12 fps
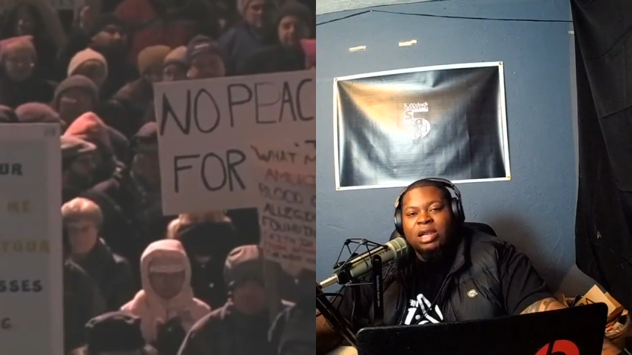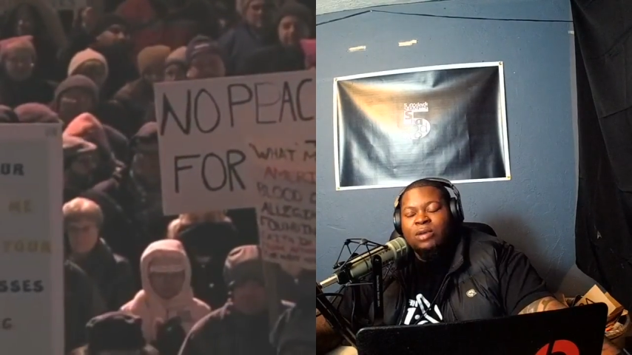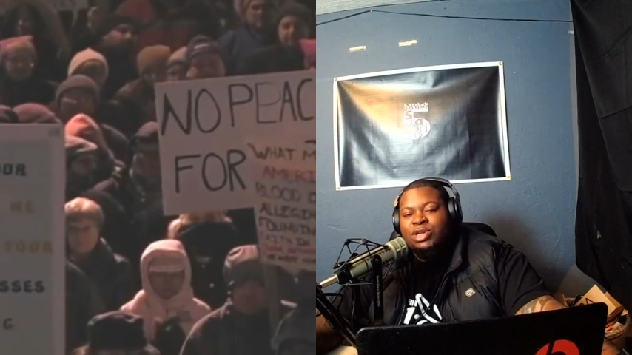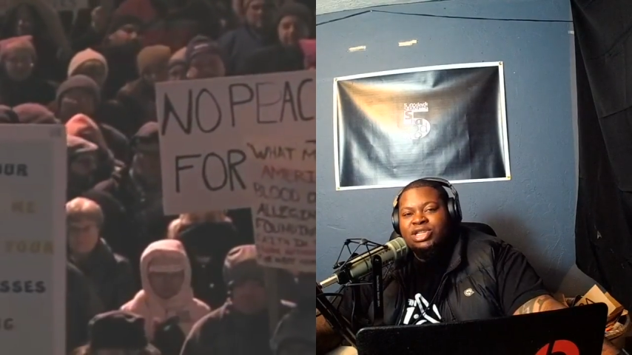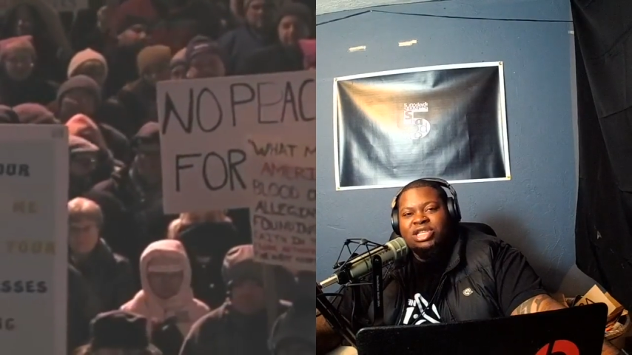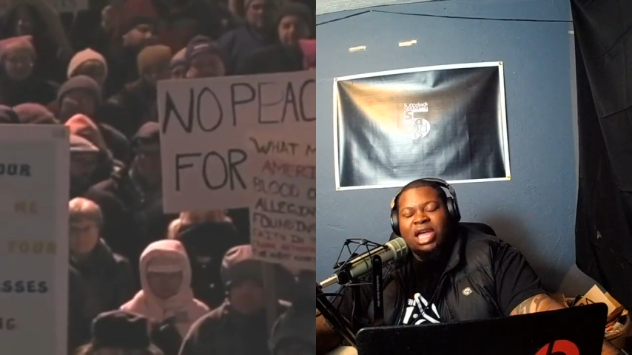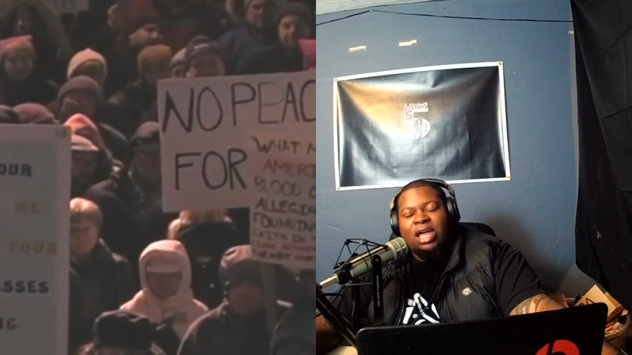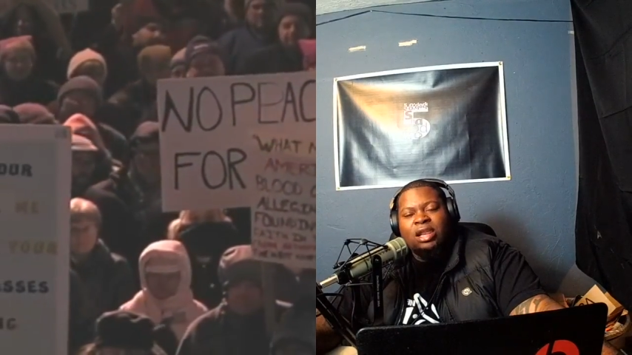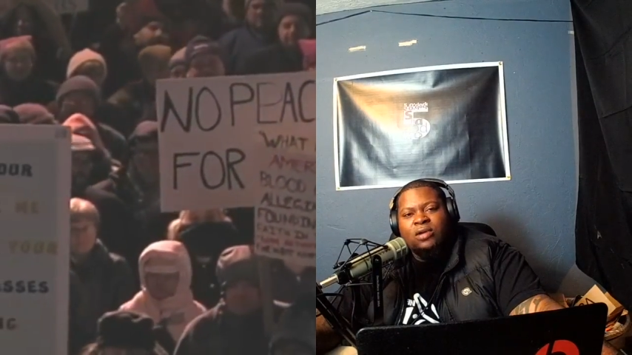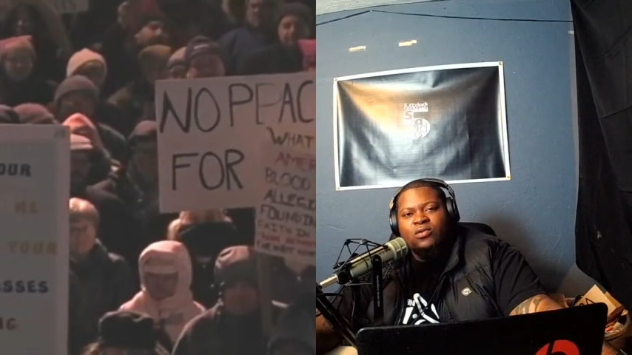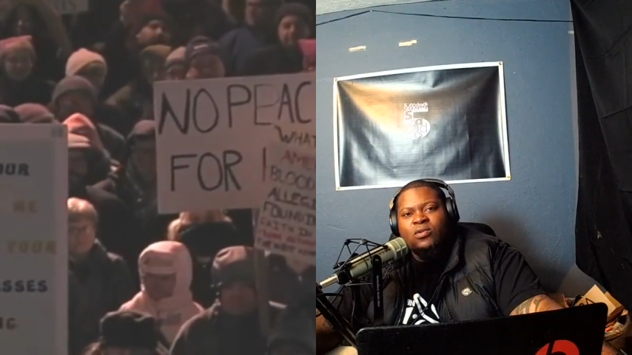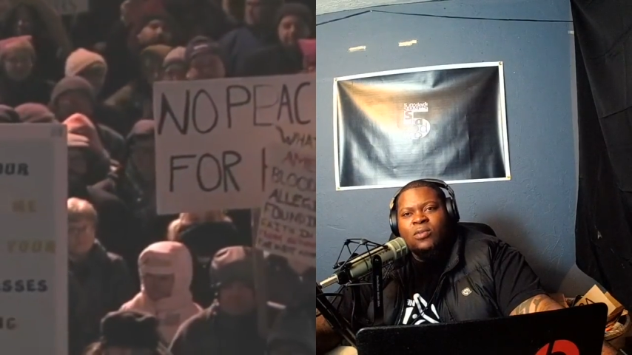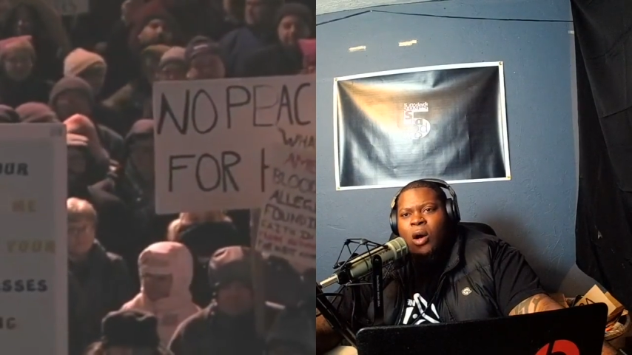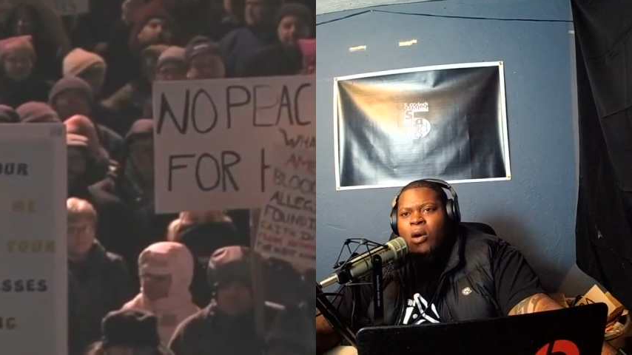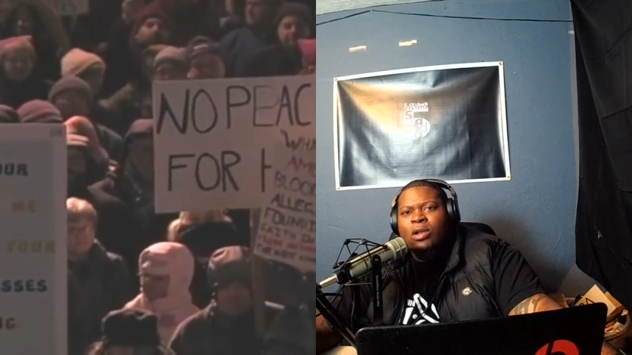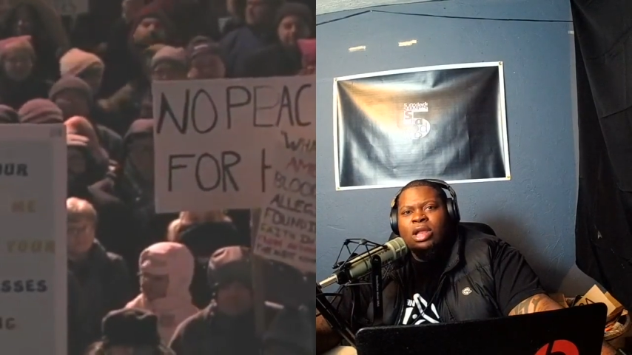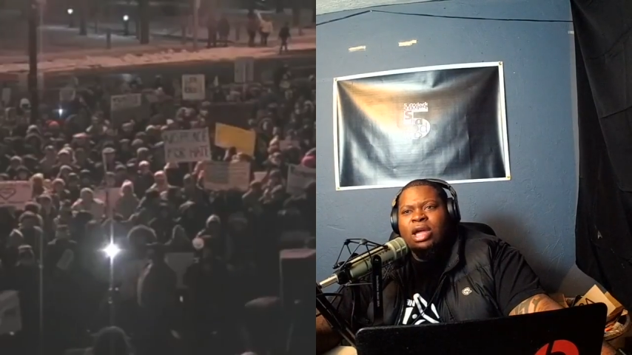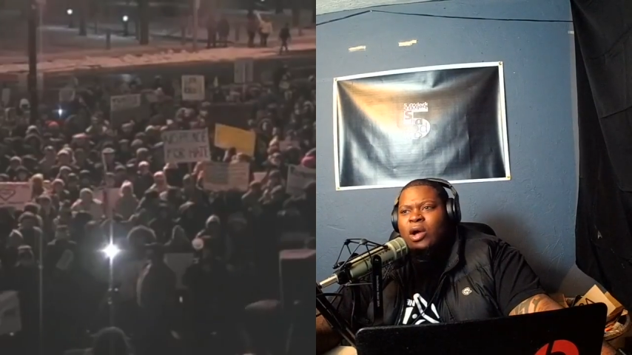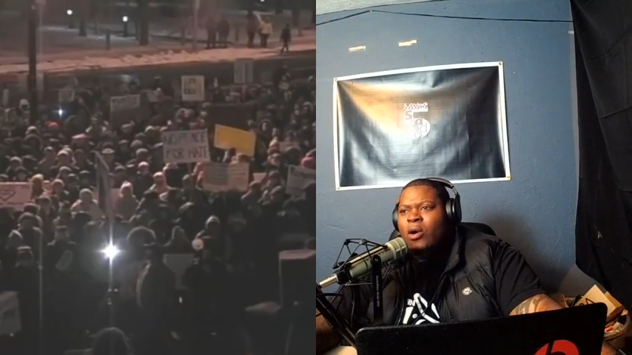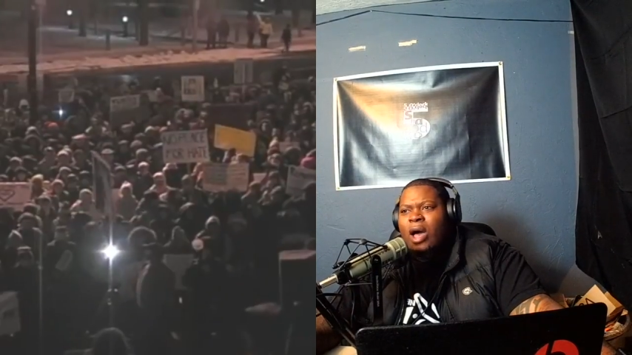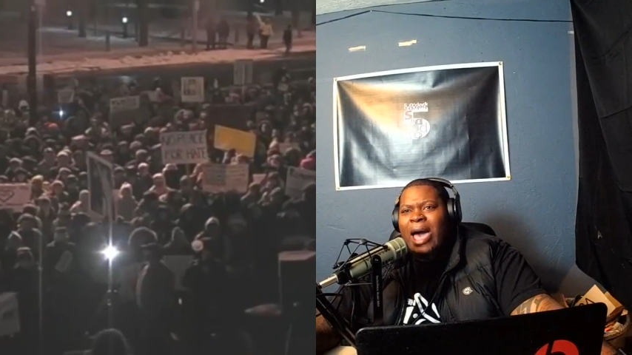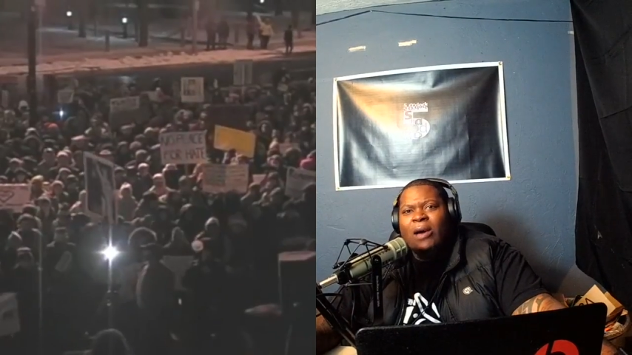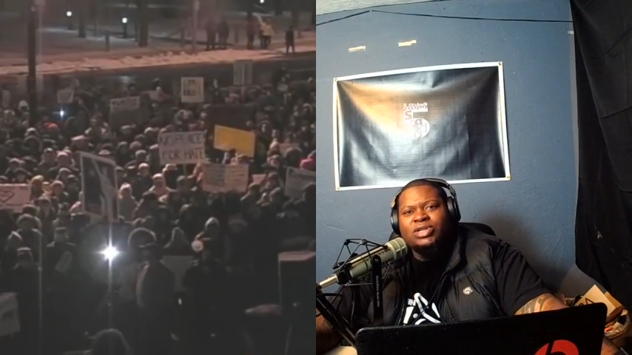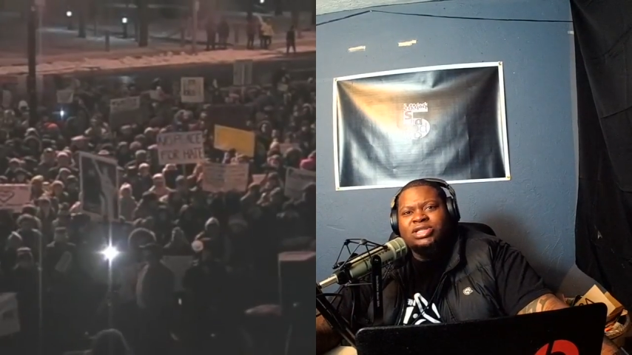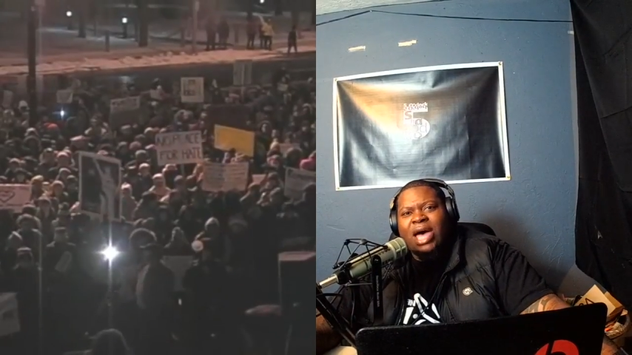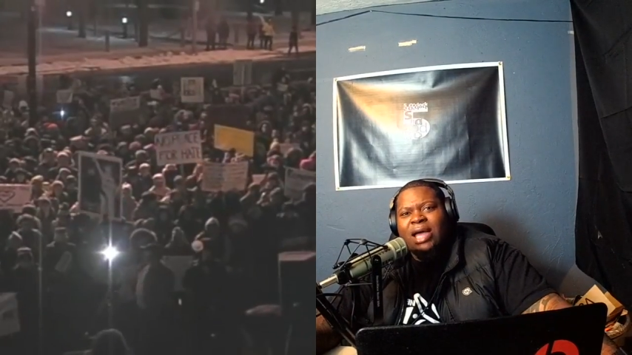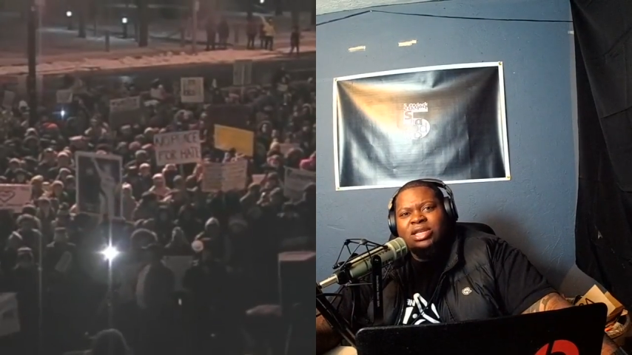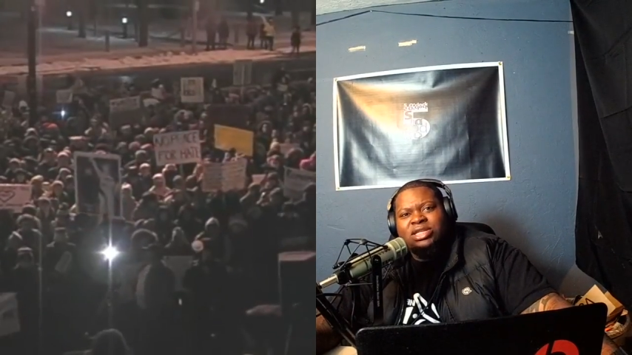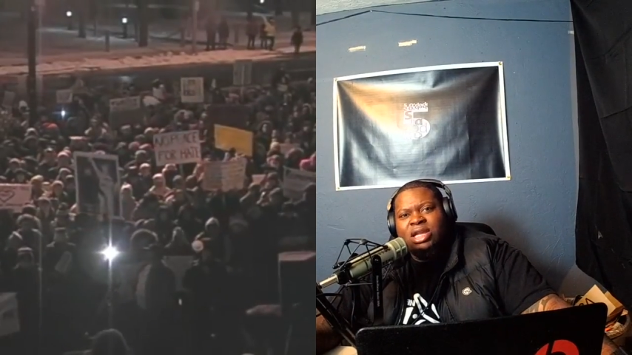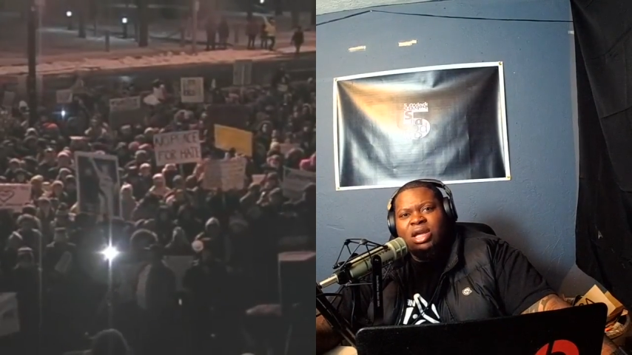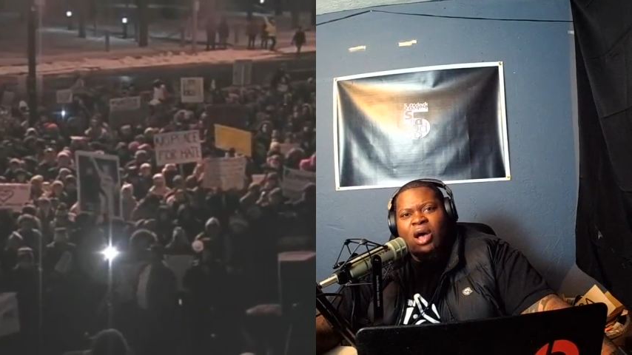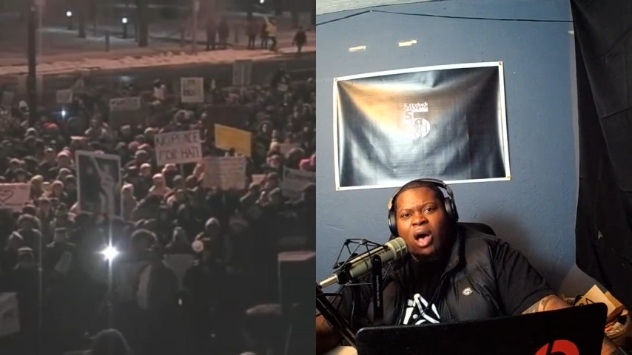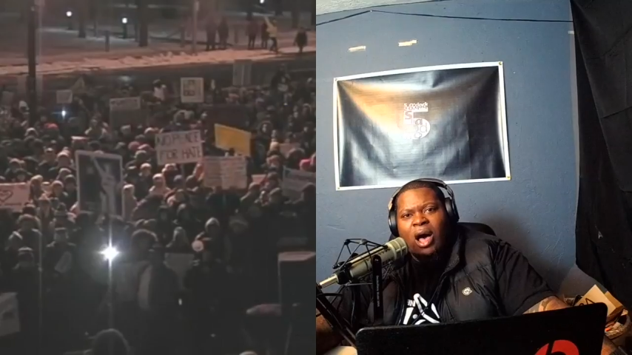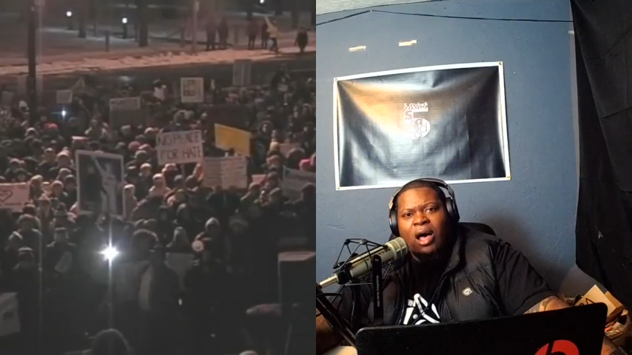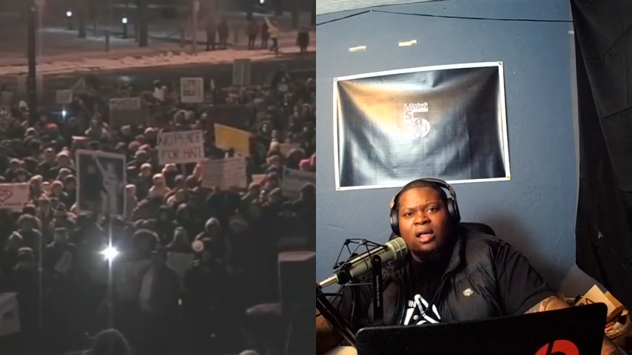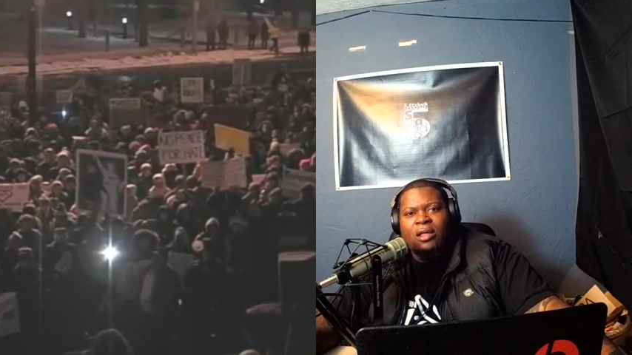it was standing room only outside of City Hall.